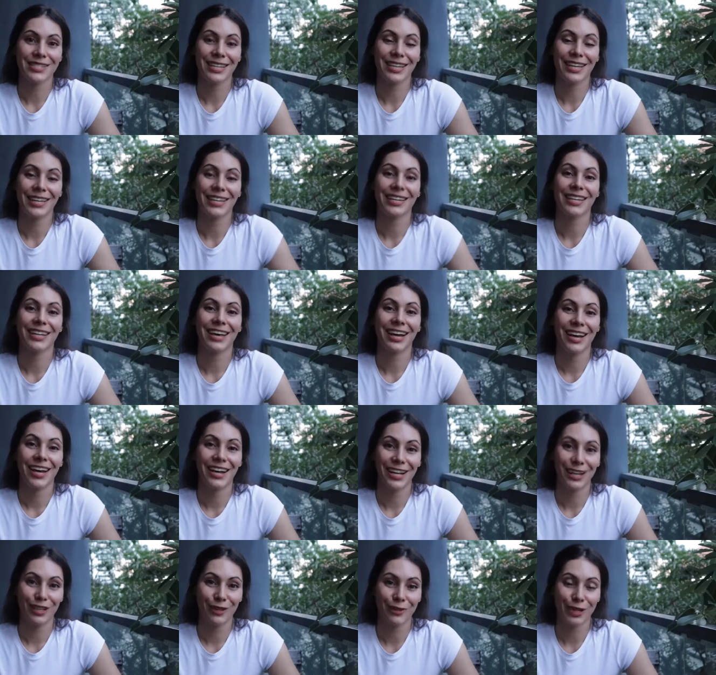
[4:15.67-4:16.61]
Again,
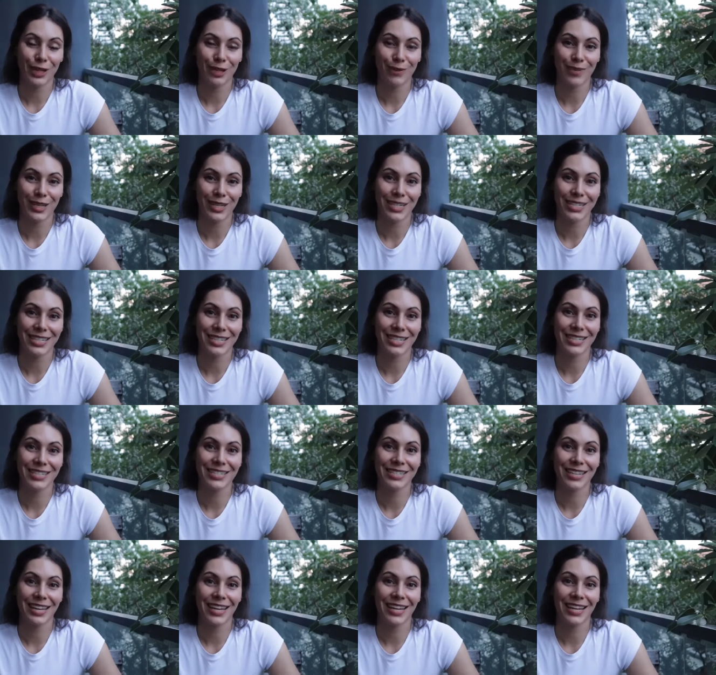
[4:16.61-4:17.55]
highly recommend it
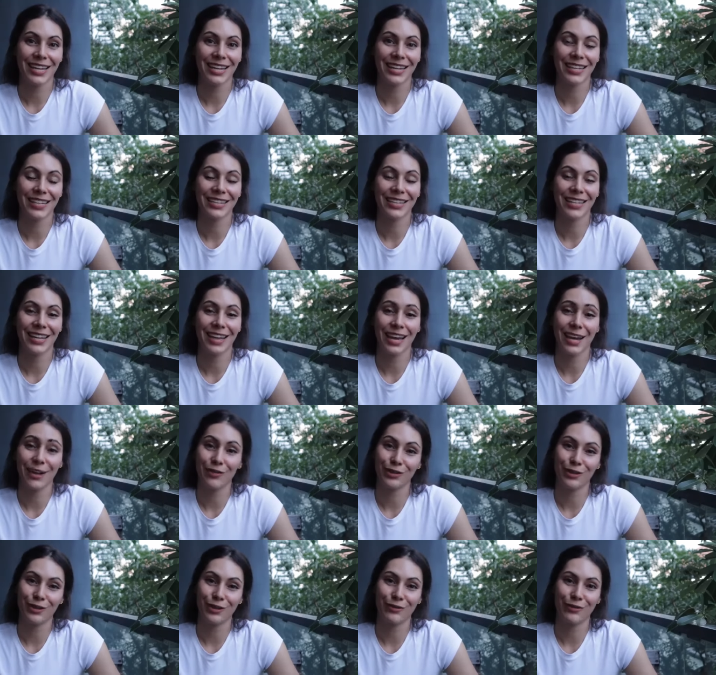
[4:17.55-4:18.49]
and
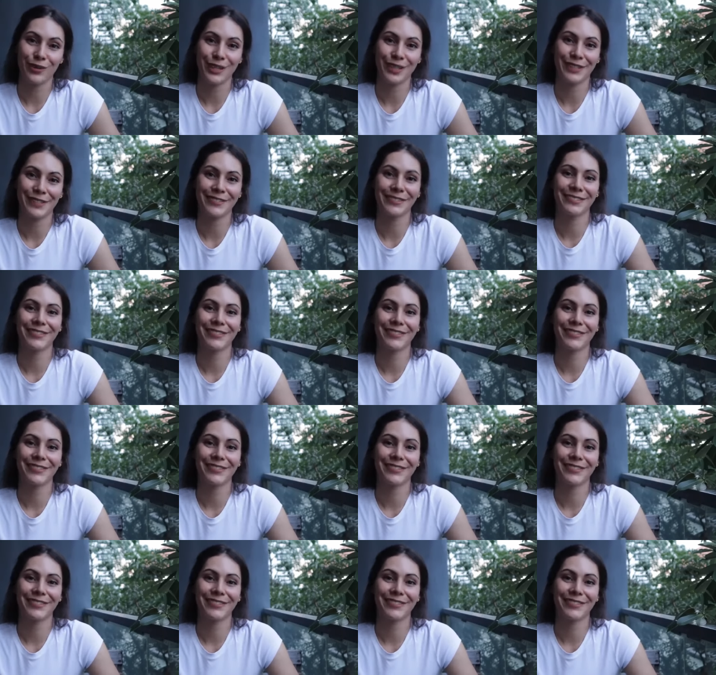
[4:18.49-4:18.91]
have a lot of fun.